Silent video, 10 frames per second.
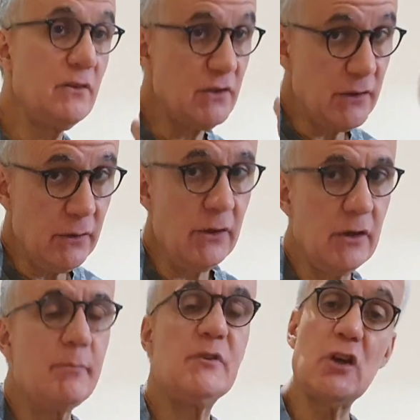turn
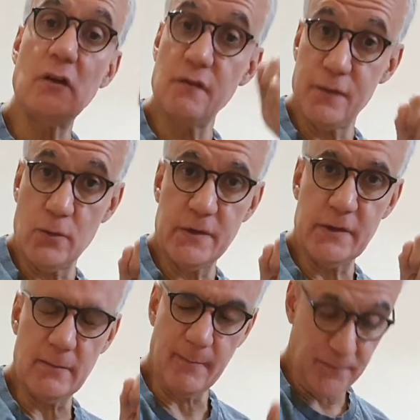it, but don't force
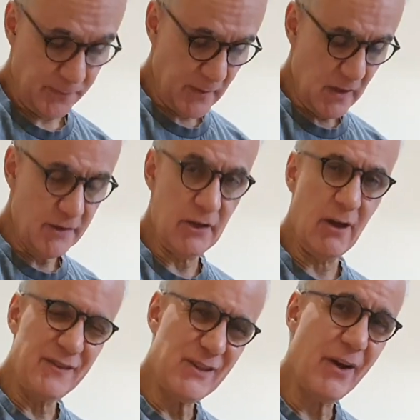it. So
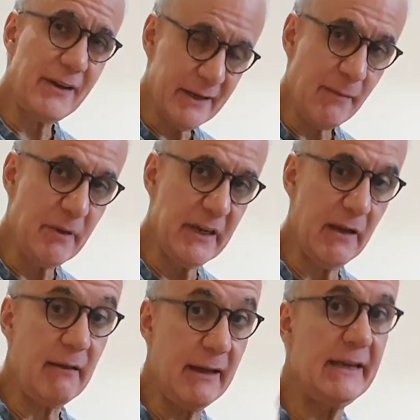I've tightened it up
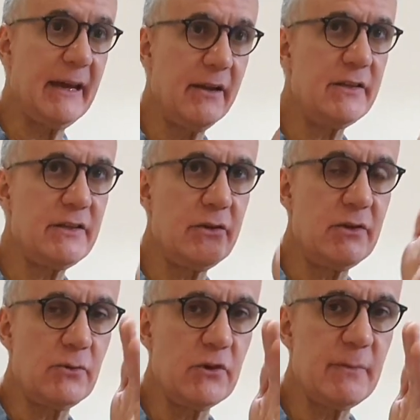again, and again, it
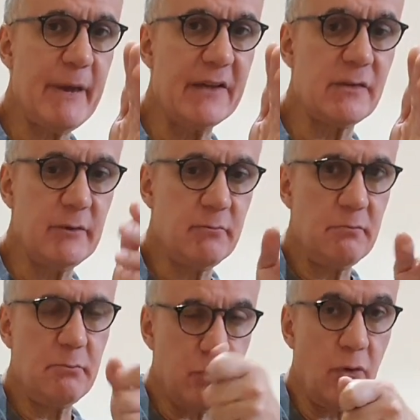turned to its
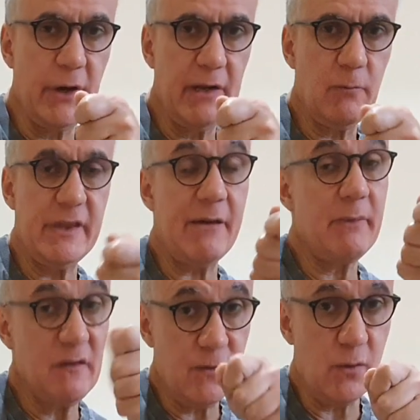maximum point without
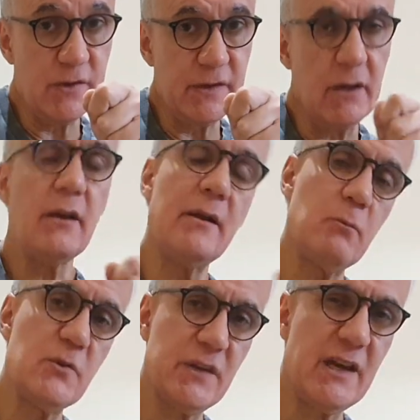me forcing it, and
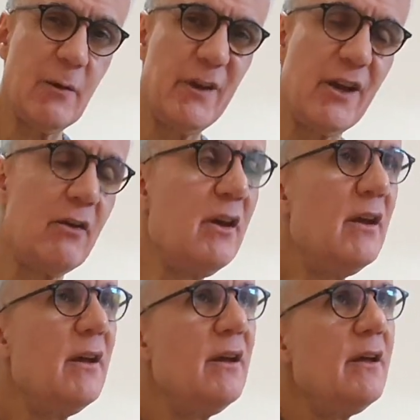we'll see how we go.
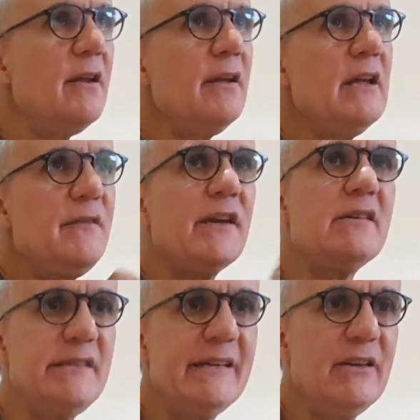If it
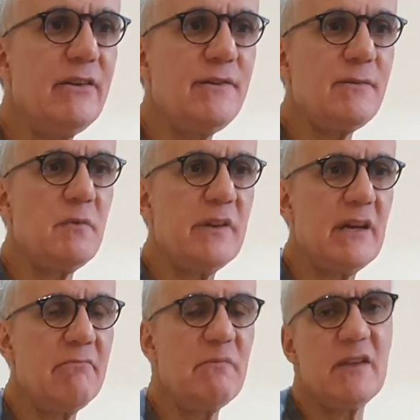continues,
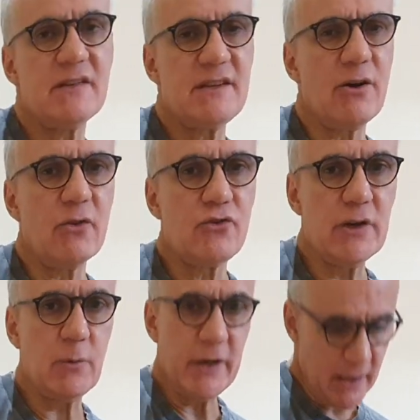then there's the old
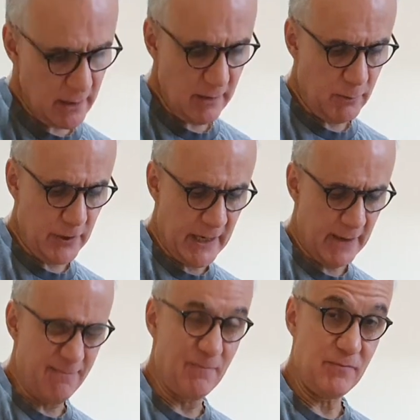trick where you put a